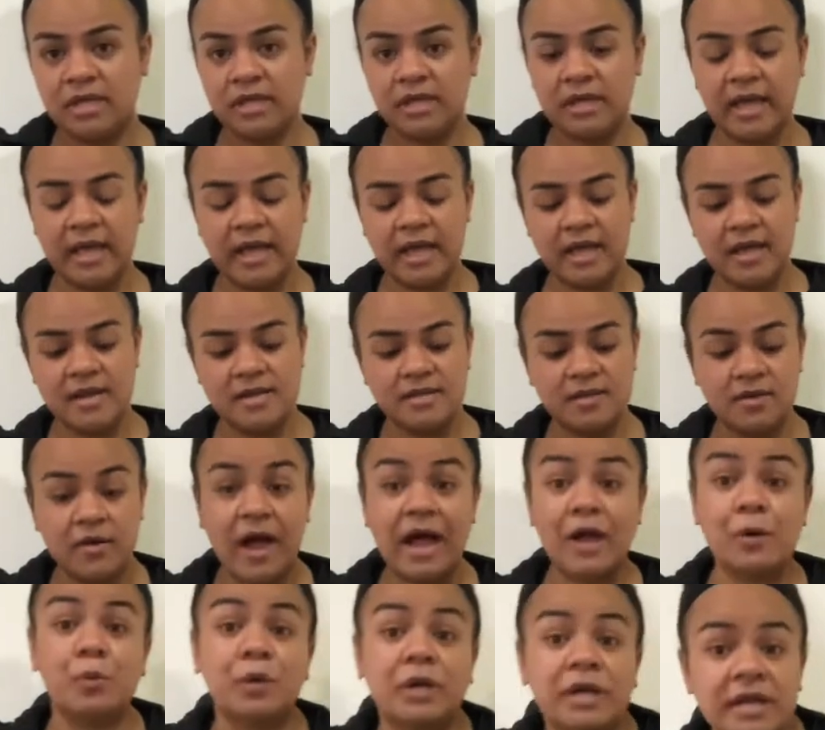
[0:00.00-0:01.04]
And so I
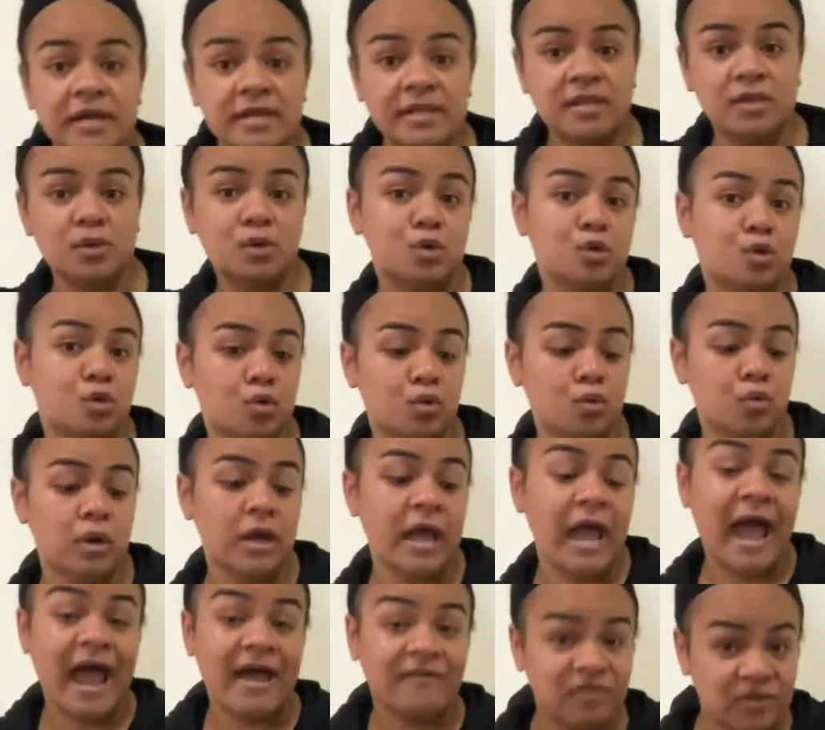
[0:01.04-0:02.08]
wanted to
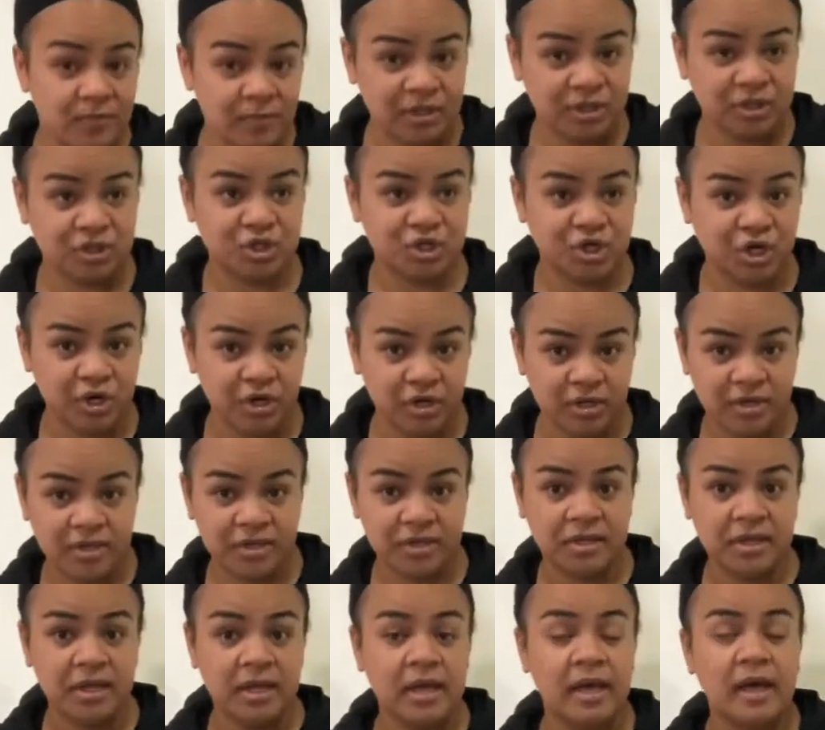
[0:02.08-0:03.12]
have them on shirts,
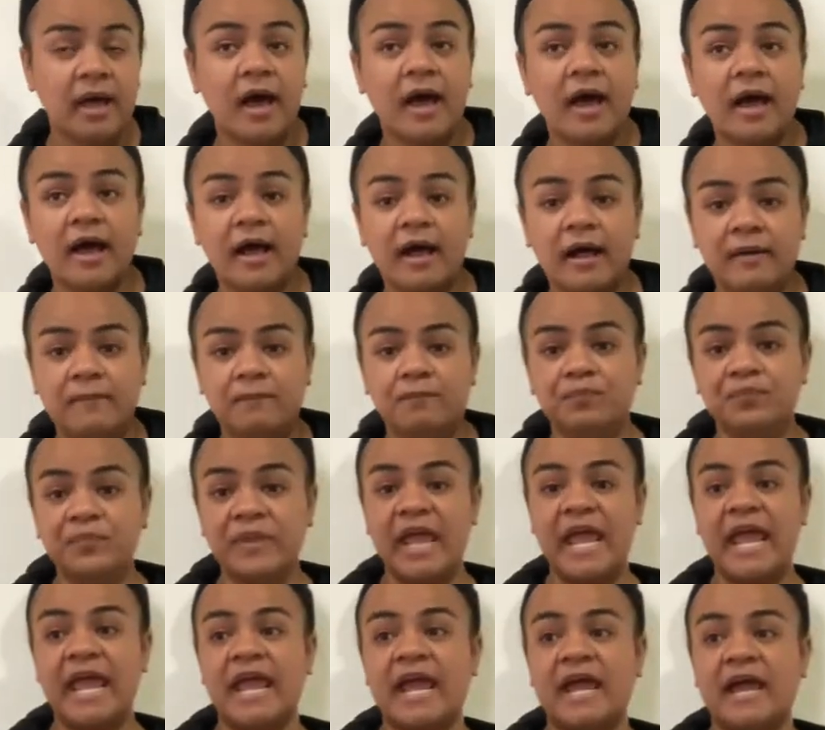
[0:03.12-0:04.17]

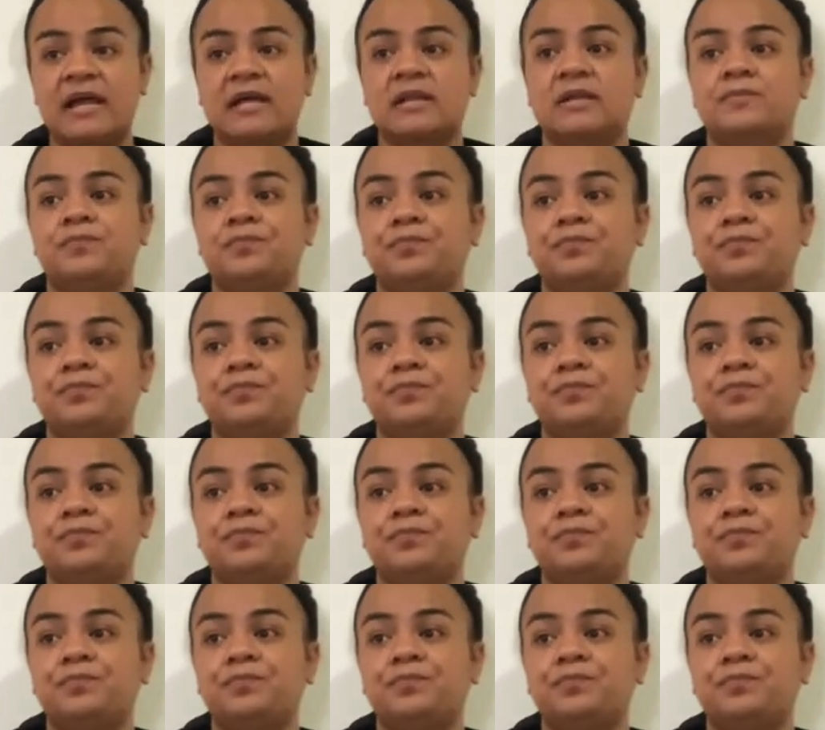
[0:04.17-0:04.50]
and